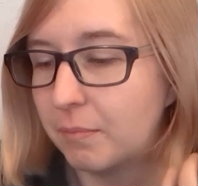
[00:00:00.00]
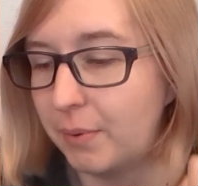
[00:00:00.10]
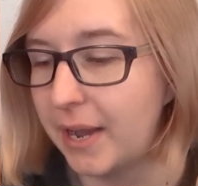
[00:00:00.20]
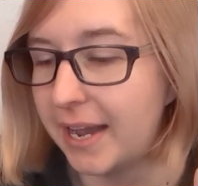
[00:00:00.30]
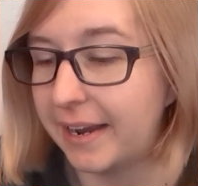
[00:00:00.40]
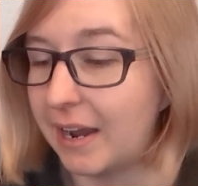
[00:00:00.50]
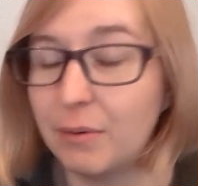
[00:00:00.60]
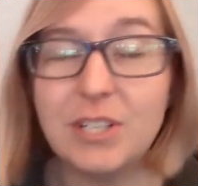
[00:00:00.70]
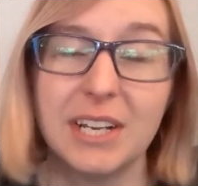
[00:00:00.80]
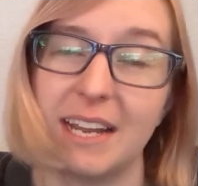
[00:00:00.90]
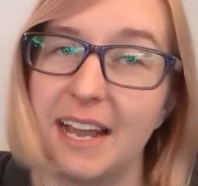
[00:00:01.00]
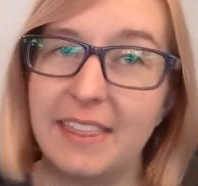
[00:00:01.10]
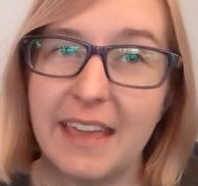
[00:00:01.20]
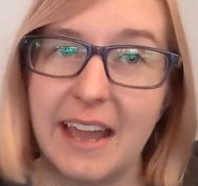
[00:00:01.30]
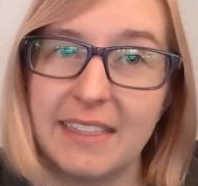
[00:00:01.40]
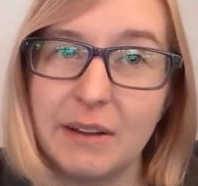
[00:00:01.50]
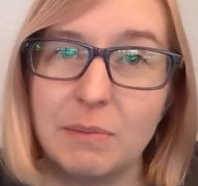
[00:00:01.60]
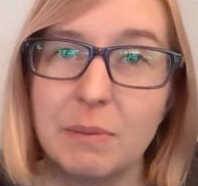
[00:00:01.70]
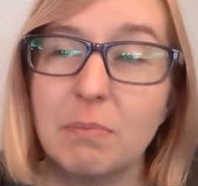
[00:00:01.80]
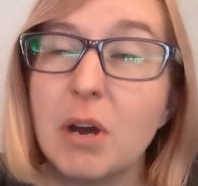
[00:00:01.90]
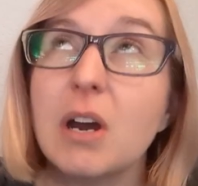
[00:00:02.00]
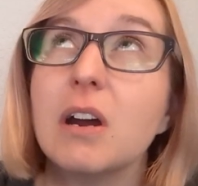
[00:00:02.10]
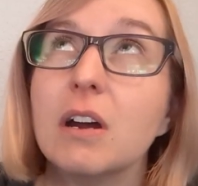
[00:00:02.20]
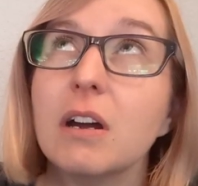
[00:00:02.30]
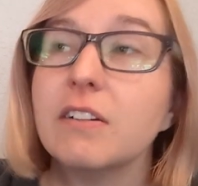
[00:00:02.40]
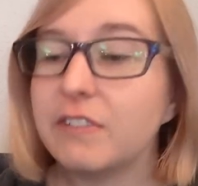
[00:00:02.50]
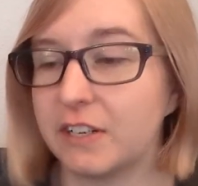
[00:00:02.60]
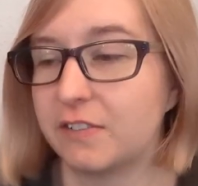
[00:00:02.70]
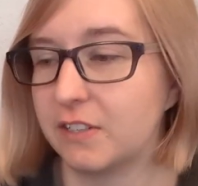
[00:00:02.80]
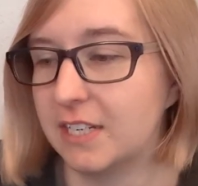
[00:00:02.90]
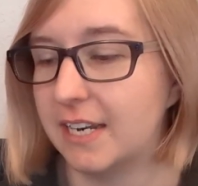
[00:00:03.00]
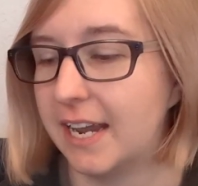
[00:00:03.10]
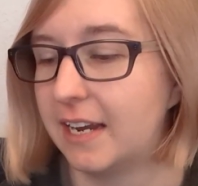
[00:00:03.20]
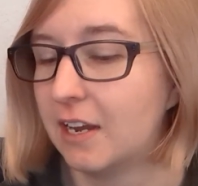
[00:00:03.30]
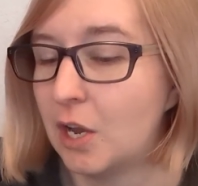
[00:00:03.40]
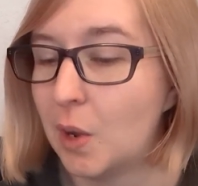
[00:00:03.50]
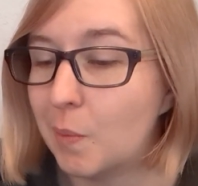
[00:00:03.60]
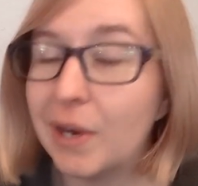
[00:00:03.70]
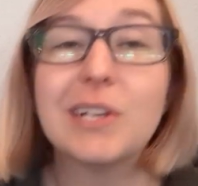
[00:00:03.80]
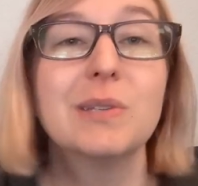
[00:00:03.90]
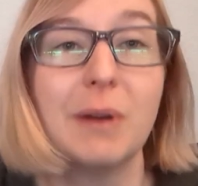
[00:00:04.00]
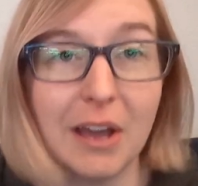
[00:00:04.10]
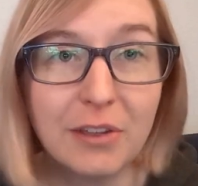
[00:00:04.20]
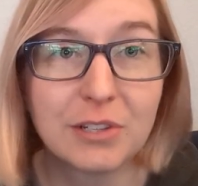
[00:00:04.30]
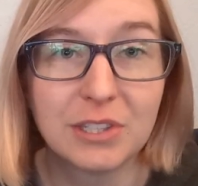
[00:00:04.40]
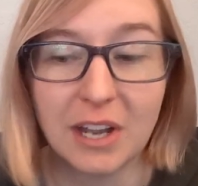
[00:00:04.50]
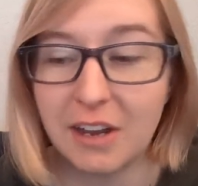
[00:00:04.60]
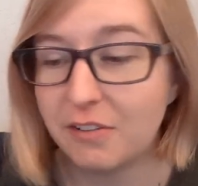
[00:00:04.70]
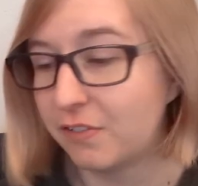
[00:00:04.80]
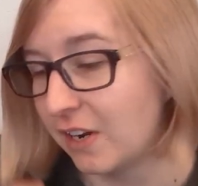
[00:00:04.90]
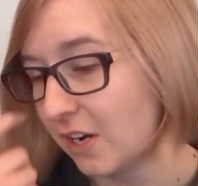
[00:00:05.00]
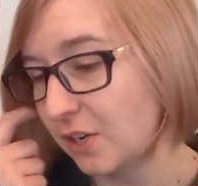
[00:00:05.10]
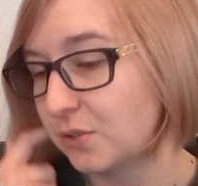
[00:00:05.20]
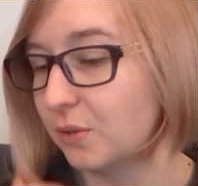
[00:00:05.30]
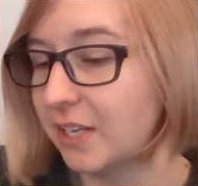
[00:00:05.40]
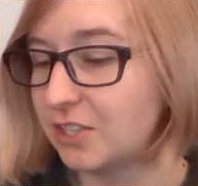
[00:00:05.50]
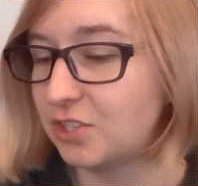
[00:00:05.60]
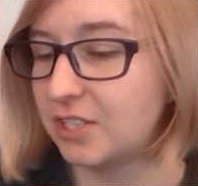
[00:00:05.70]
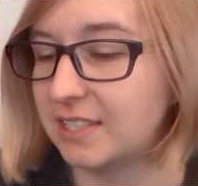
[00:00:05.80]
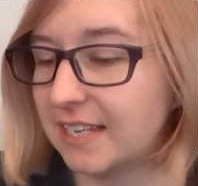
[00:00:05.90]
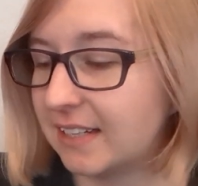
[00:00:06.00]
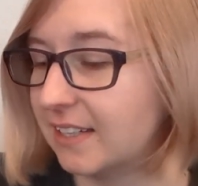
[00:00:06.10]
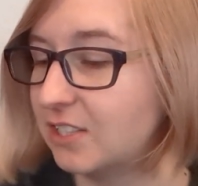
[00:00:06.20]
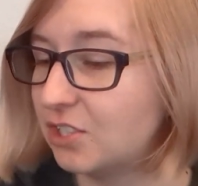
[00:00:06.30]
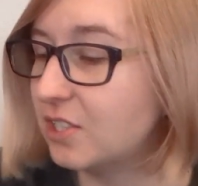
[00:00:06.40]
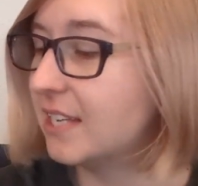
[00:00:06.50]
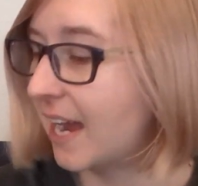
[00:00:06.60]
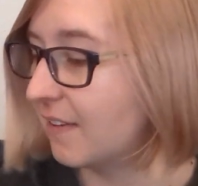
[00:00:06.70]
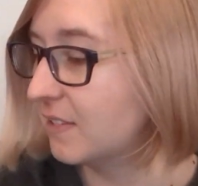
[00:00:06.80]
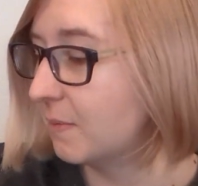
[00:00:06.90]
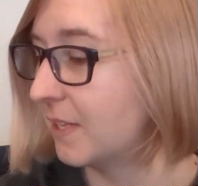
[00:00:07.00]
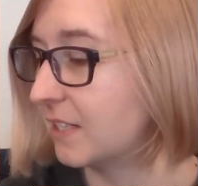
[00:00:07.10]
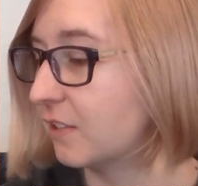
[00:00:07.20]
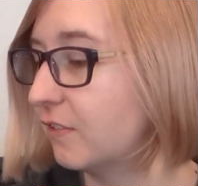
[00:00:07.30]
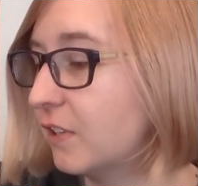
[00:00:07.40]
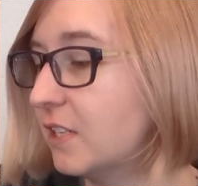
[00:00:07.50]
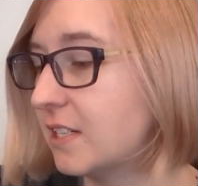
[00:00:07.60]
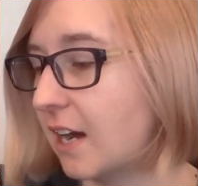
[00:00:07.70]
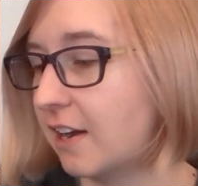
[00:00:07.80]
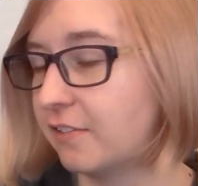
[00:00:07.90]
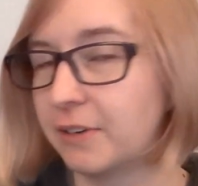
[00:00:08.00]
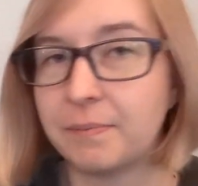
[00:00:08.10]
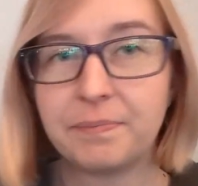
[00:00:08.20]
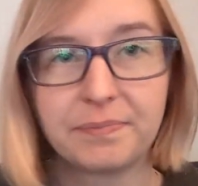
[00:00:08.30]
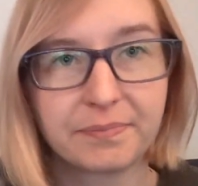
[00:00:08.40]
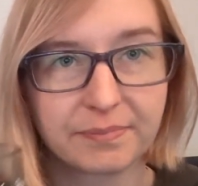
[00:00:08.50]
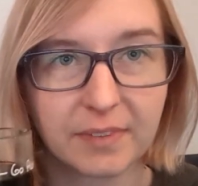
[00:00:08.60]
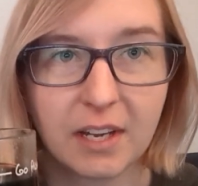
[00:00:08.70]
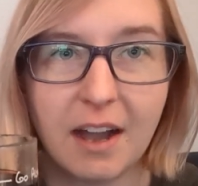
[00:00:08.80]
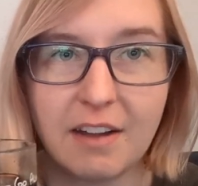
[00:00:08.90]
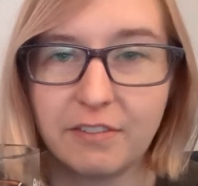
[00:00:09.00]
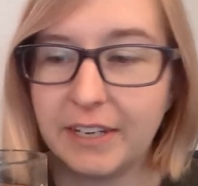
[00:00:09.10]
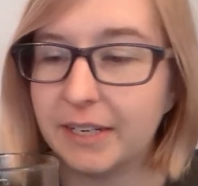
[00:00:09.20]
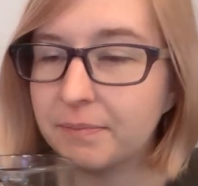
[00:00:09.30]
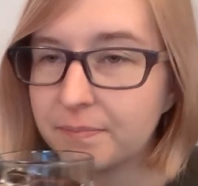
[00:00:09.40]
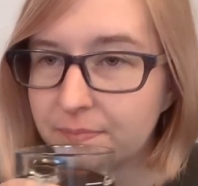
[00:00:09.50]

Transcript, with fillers: But I wish I had that. That would be perfect for today. But I got some other stuff. So let's just, like, let's just have some things. So first off, coffee.